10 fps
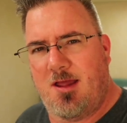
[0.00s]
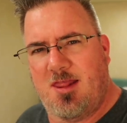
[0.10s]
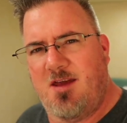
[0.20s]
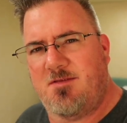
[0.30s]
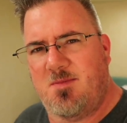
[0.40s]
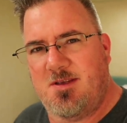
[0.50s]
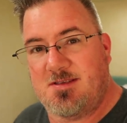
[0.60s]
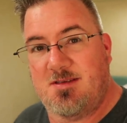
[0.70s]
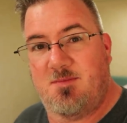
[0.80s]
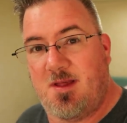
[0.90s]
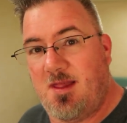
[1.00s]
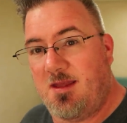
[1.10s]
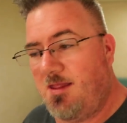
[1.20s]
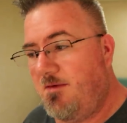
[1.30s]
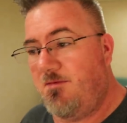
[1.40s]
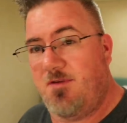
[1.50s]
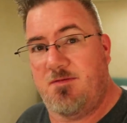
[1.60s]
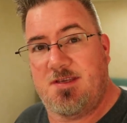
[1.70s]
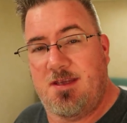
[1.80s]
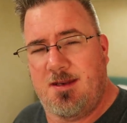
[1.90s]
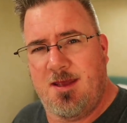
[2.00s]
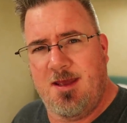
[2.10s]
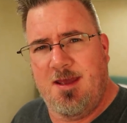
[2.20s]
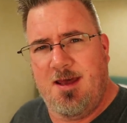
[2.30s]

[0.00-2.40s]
I'd love to be asleep by like eleven fifteen,